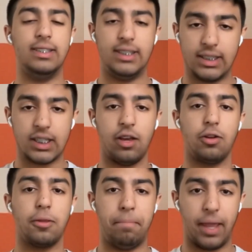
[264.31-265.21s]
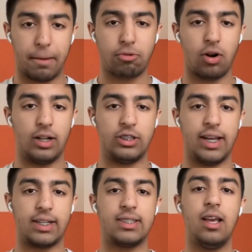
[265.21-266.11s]
detailed, big
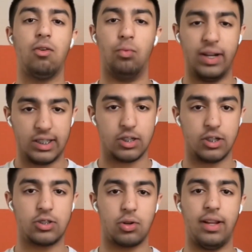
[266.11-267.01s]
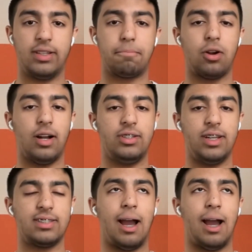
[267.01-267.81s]
projects, research oriented projects.